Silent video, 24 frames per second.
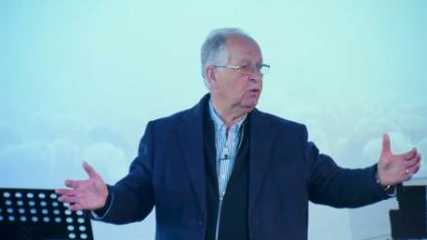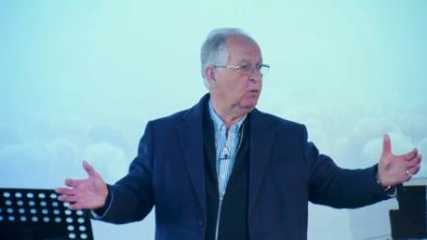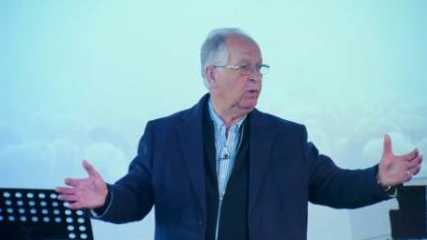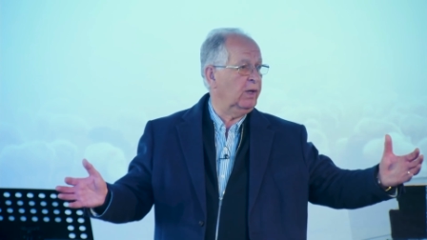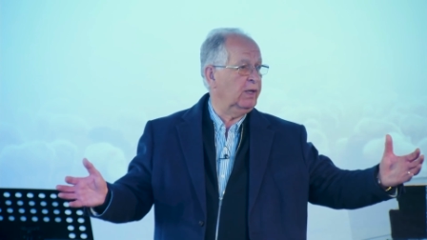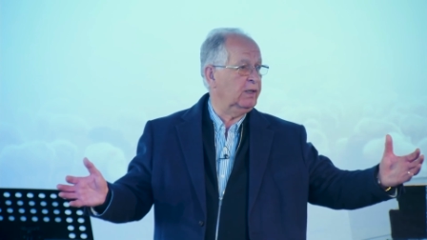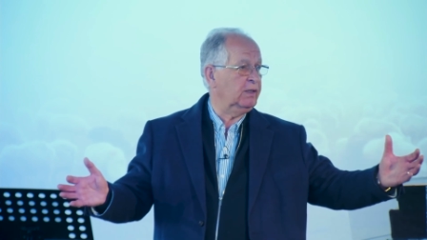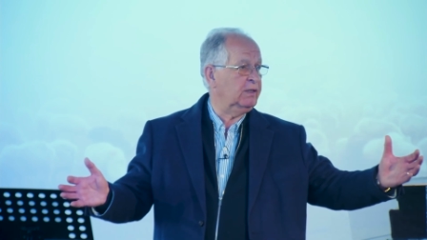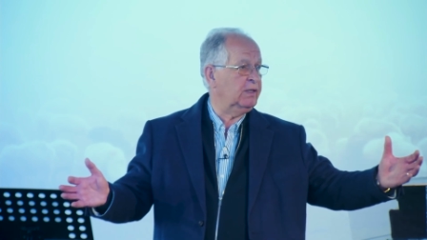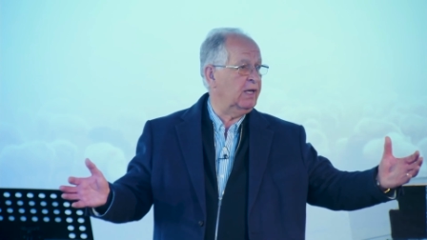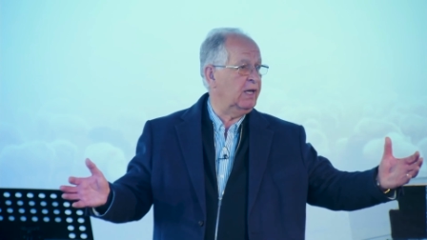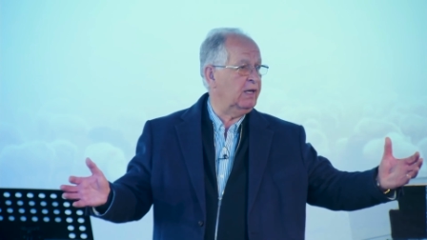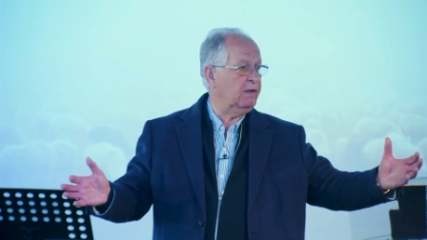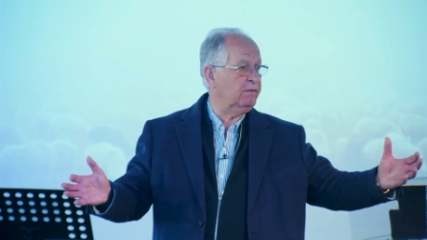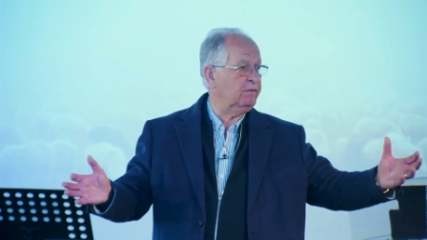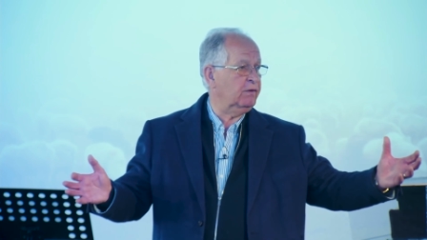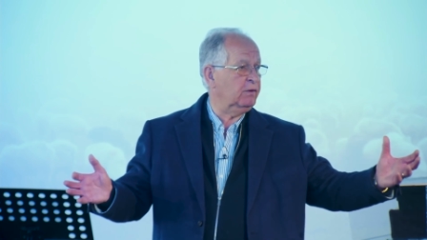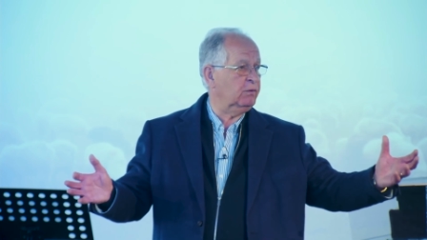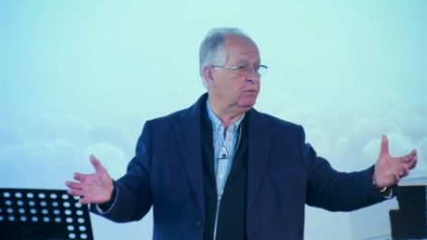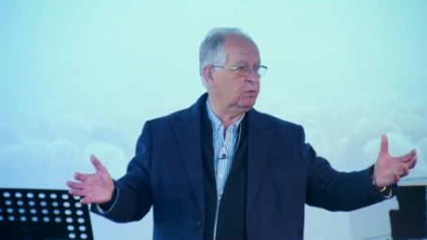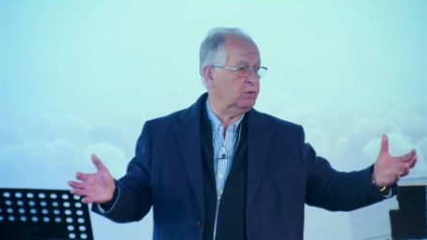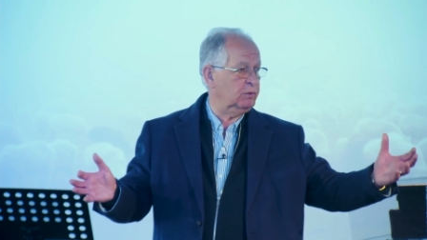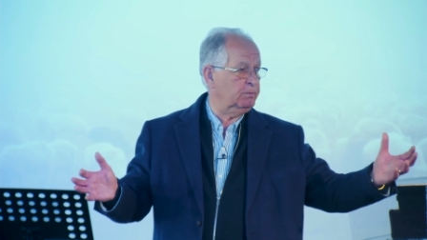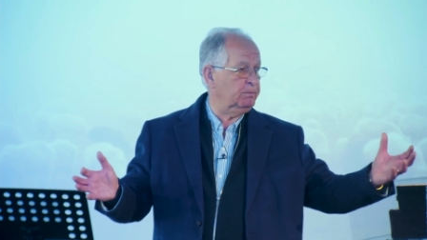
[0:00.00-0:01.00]
where
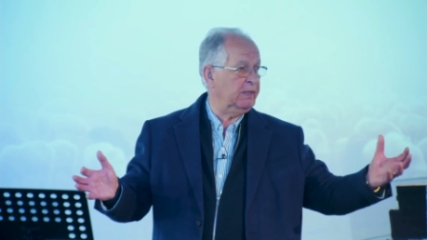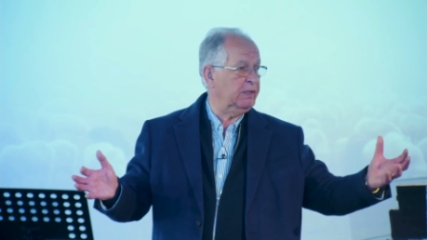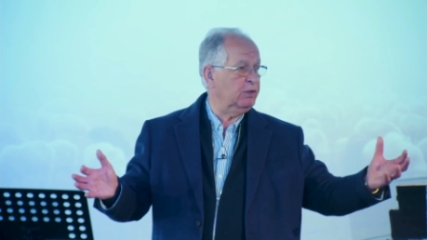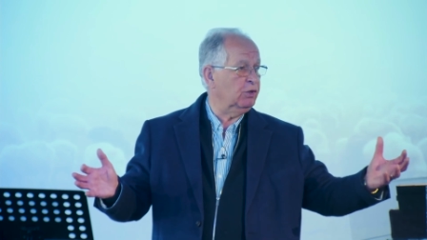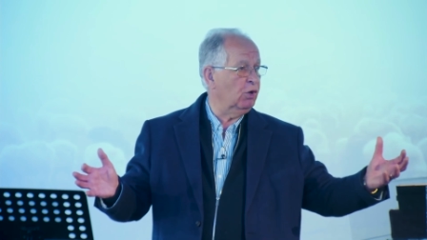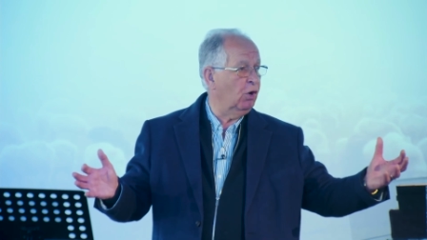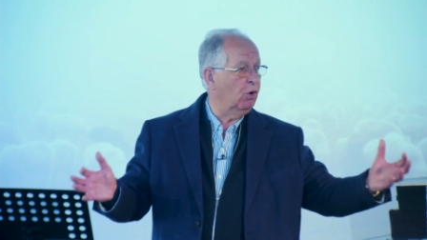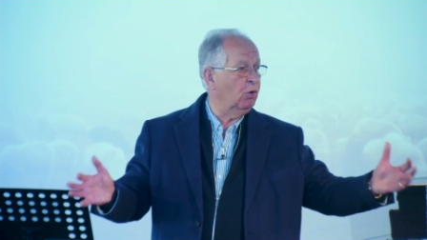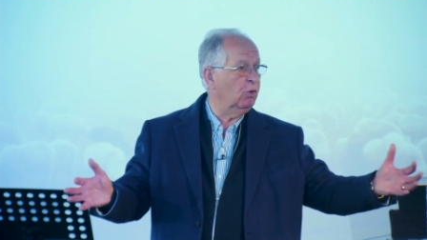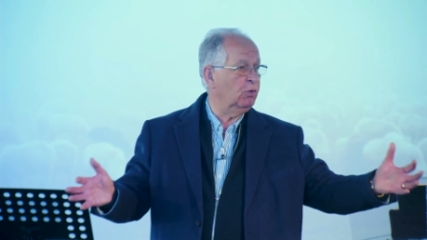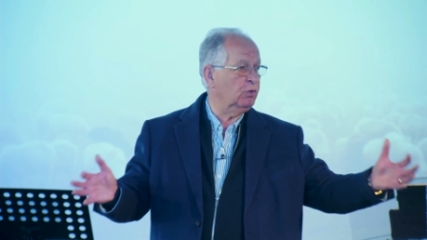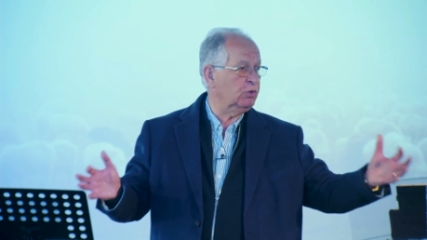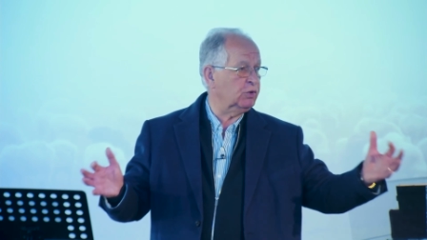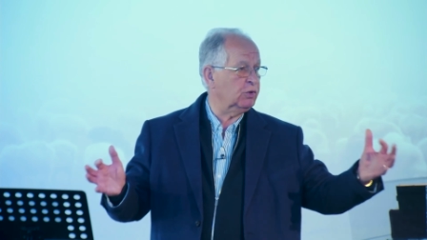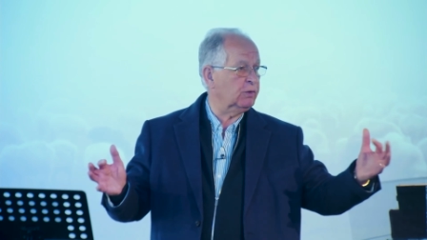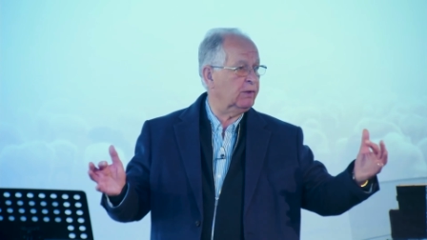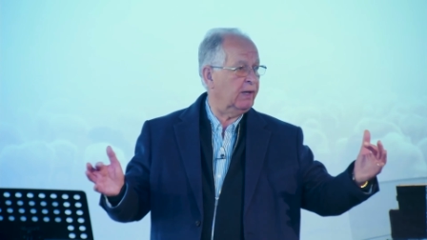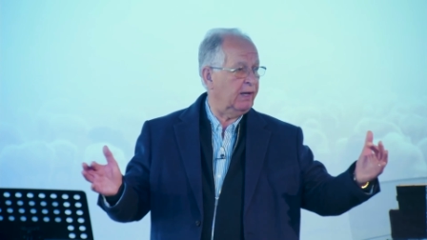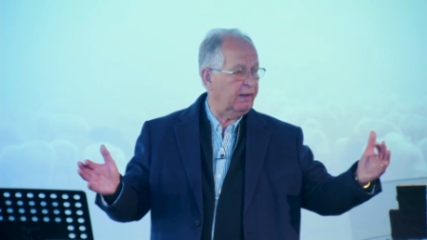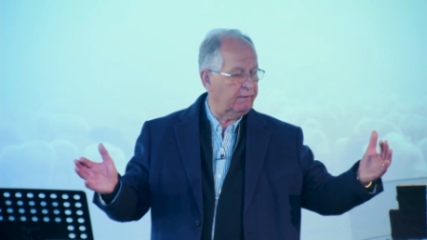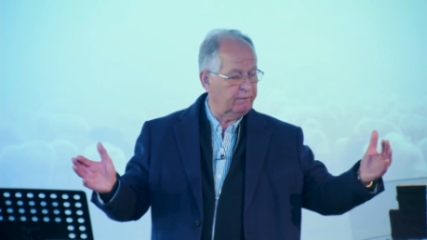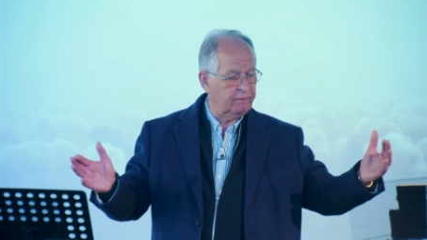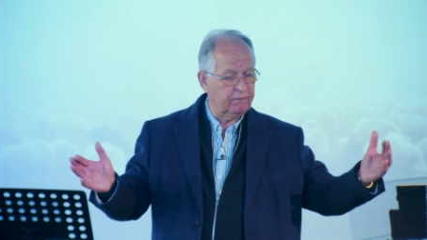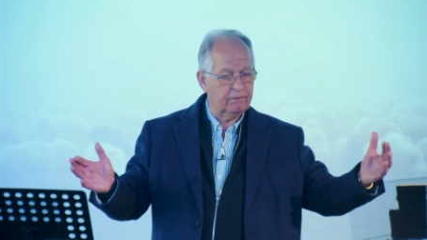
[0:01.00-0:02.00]
David would be known
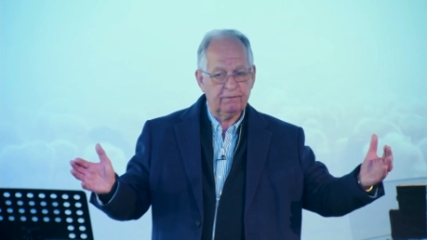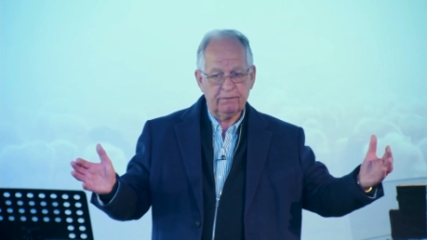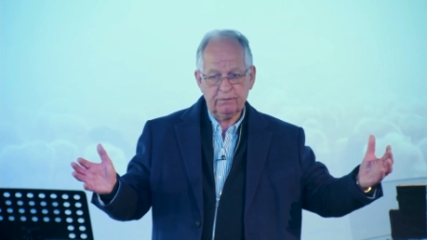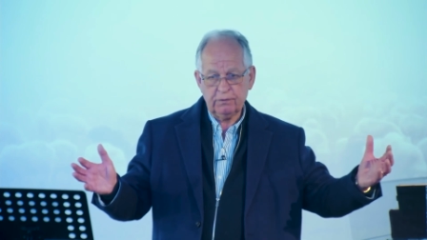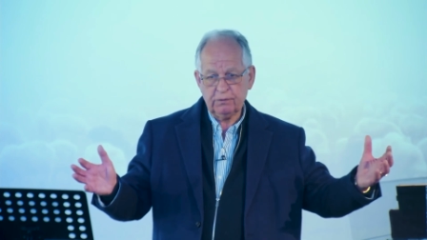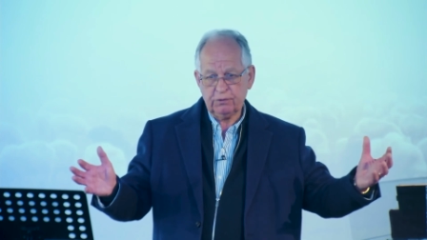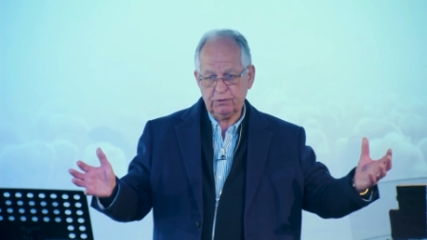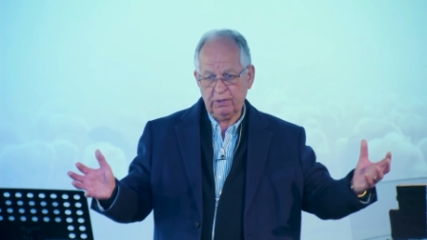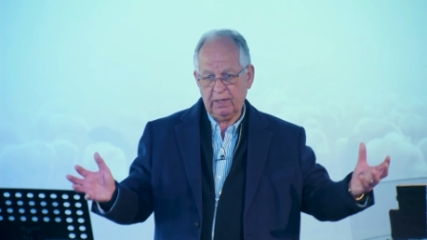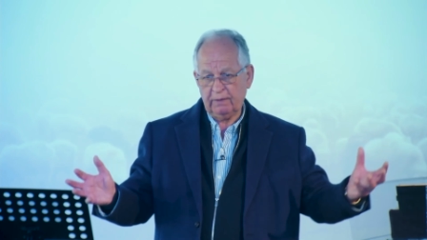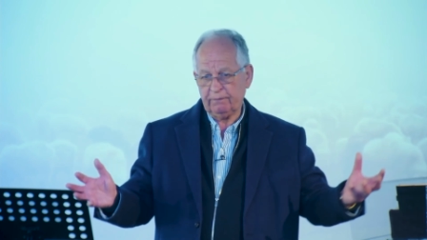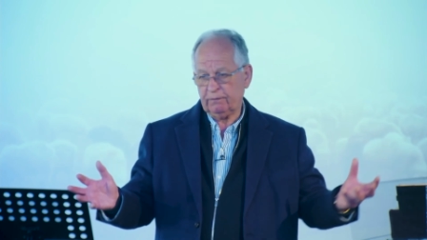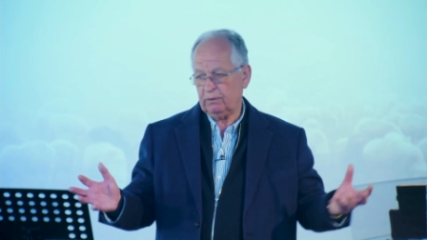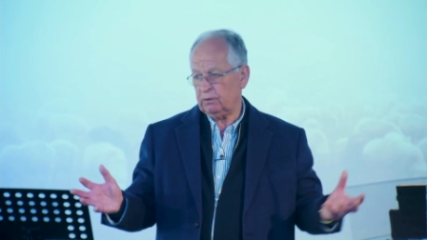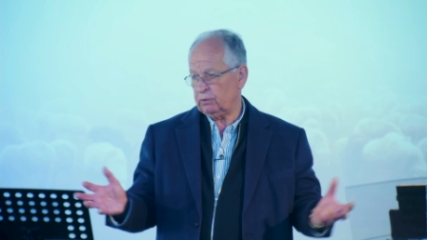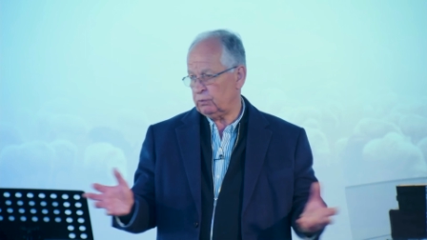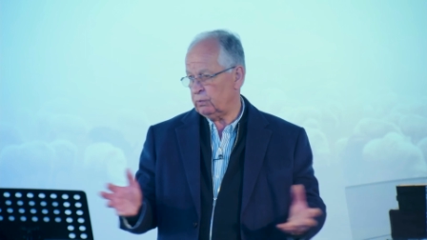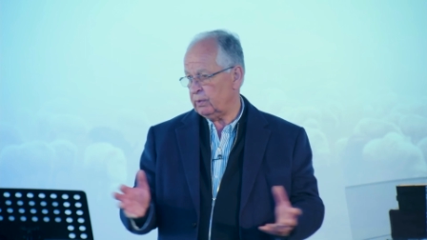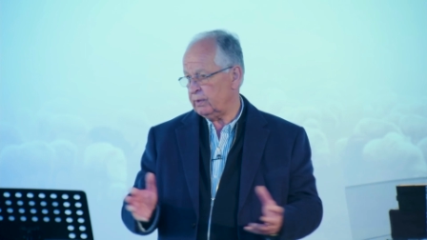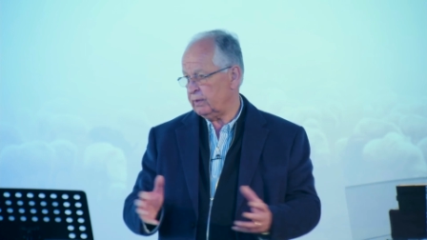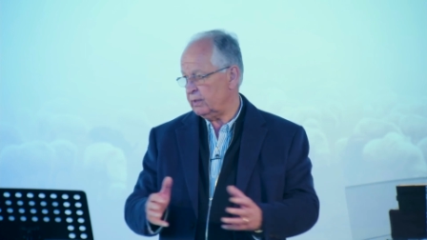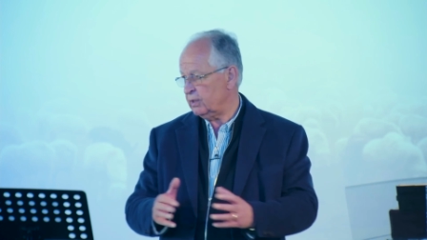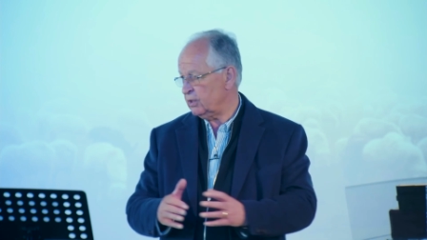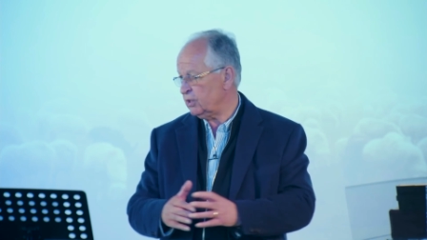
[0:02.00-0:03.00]
to have
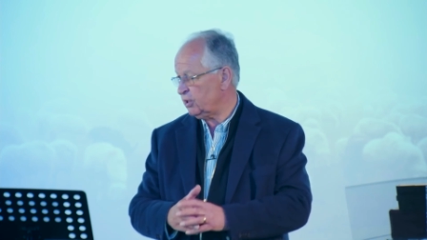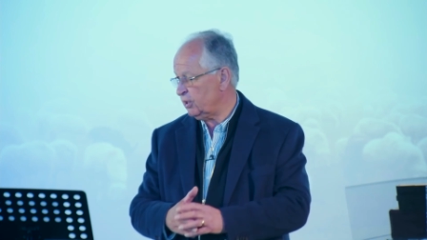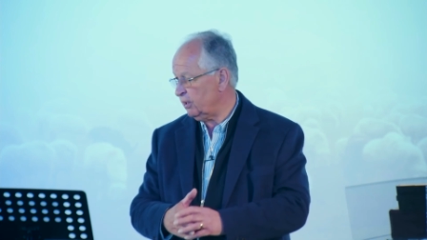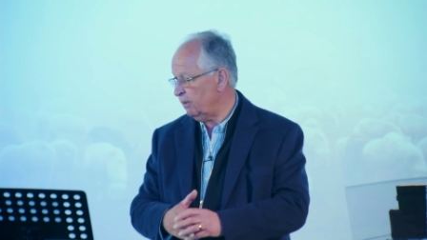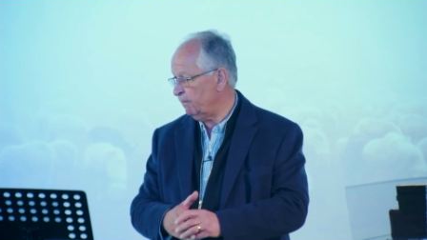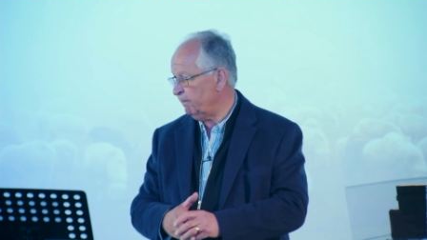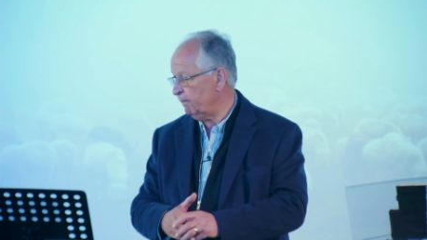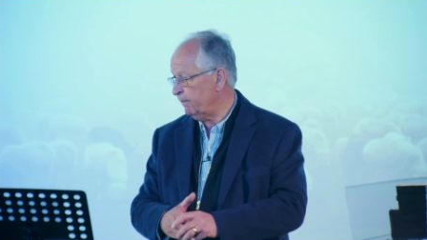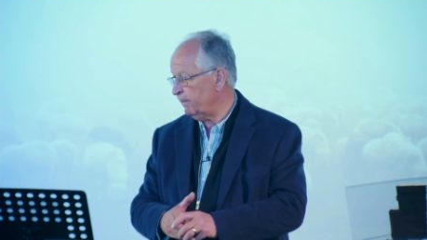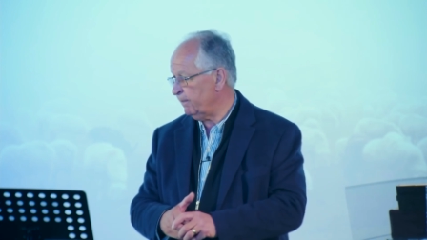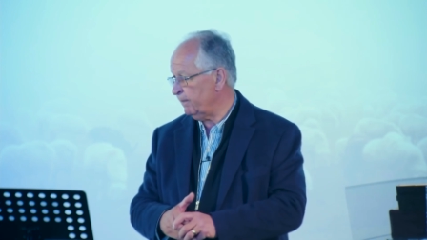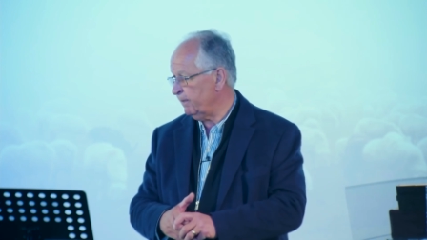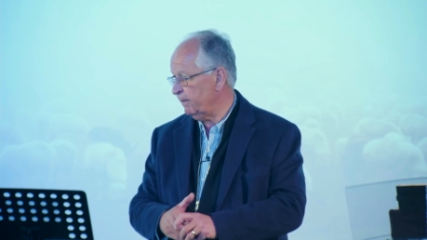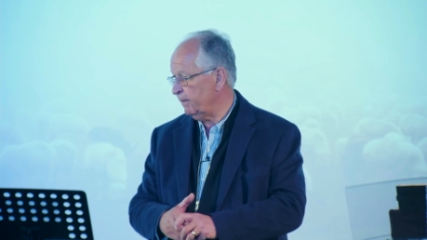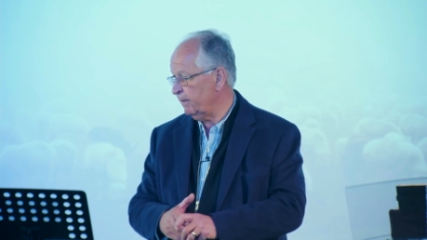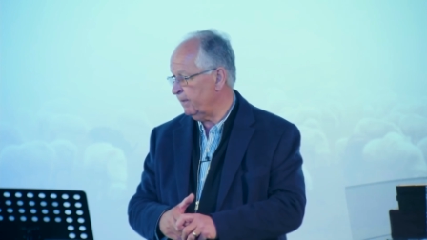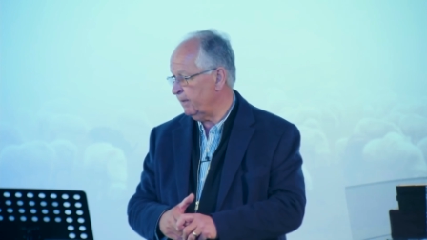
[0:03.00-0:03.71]
traveled with his sheep.